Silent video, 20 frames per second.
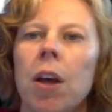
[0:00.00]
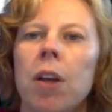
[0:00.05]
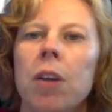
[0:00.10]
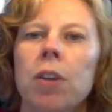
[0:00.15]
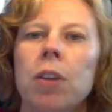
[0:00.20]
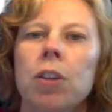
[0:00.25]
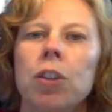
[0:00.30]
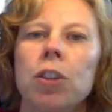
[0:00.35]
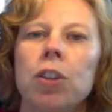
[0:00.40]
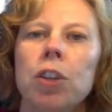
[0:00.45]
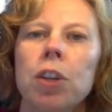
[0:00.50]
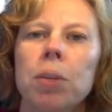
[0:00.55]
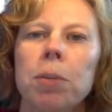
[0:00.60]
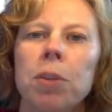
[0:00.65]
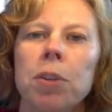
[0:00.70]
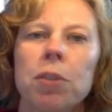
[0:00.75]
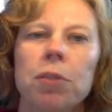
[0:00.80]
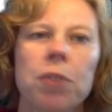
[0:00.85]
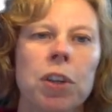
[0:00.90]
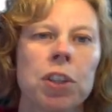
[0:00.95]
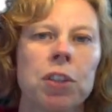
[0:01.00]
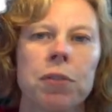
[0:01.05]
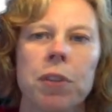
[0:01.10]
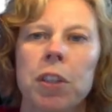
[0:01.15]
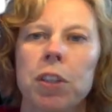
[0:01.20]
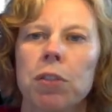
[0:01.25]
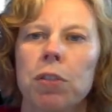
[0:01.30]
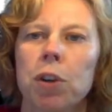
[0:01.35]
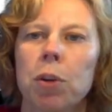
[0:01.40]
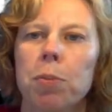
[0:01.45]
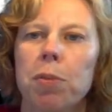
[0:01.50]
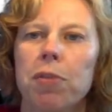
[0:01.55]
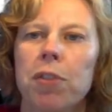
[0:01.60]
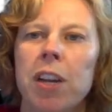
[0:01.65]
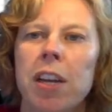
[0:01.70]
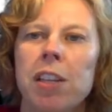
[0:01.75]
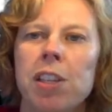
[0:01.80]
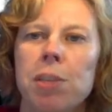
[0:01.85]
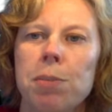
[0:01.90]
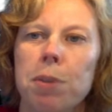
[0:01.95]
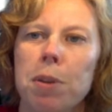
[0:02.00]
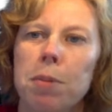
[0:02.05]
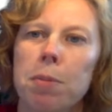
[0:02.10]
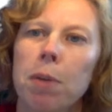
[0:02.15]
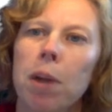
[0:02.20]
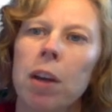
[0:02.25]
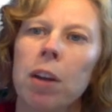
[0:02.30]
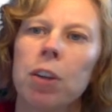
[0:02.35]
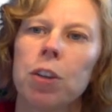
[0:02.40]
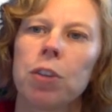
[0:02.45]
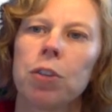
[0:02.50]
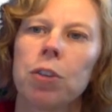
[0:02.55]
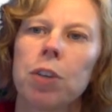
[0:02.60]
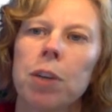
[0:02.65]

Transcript: The terminal phosphate group of an ATP molecule